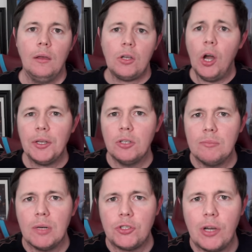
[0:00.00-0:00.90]
God, I look
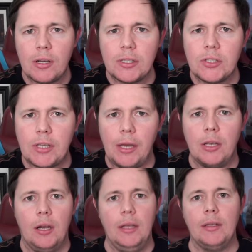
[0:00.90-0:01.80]
much younger and
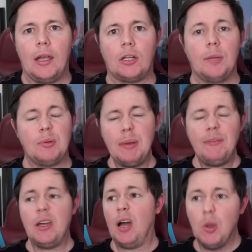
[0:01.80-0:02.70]
skinnier in that clip. To be
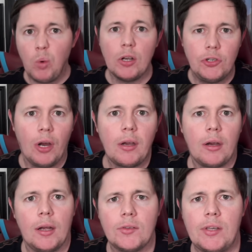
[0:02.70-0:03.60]
fair, I was younger
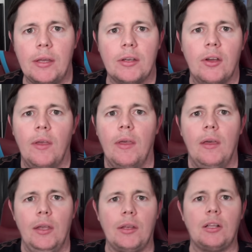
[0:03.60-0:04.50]
and skinnier
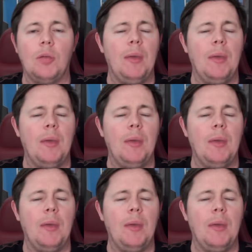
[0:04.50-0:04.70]
in the clip.